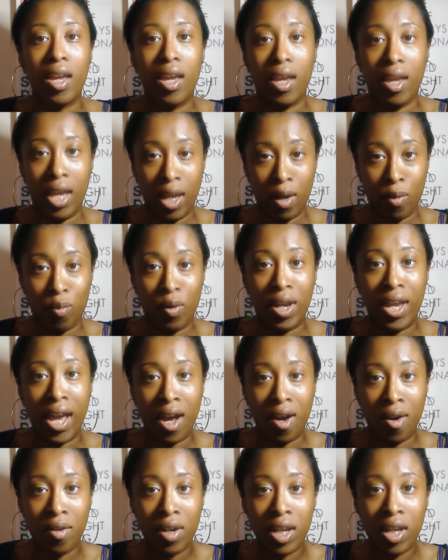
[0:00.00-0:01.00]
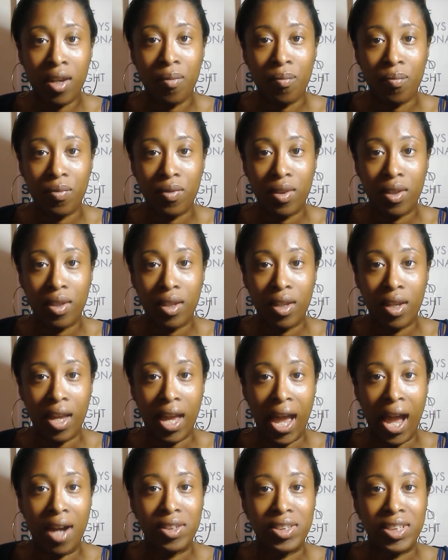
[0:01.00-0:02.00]
in reality,
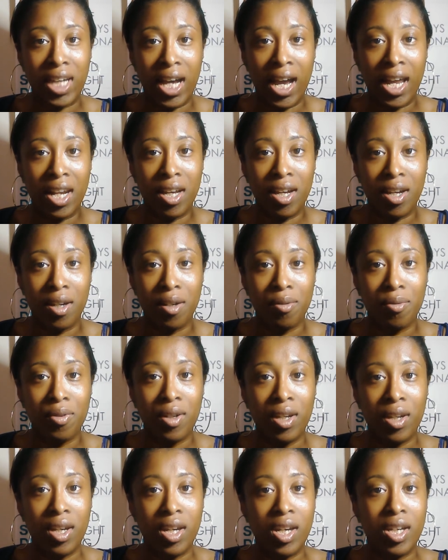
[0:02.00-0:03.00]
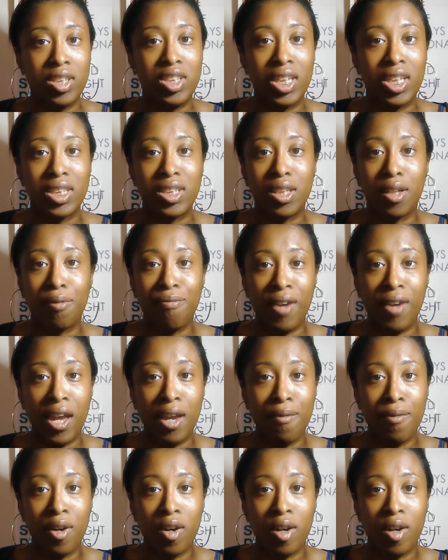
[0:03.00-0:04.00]
outside of just the
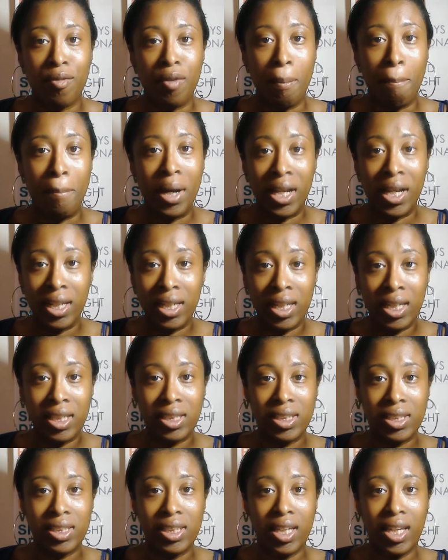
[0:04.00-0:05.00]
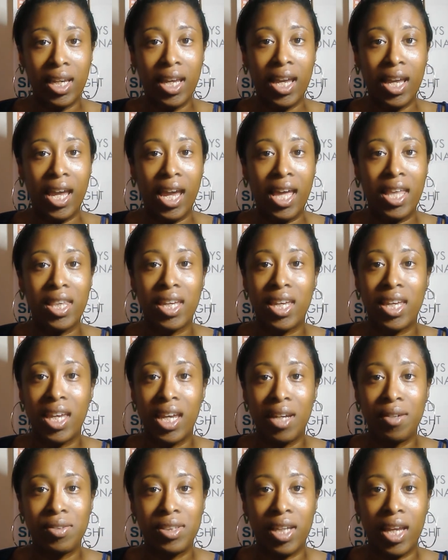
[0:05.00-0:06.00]
favor of abundance and the
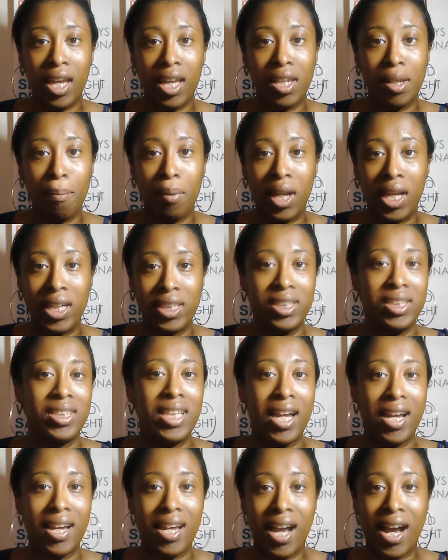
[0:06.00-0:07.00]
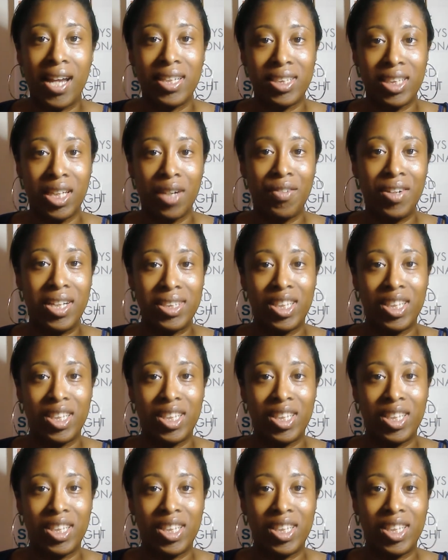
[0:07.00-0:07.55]
gifts and the blessings that God has given us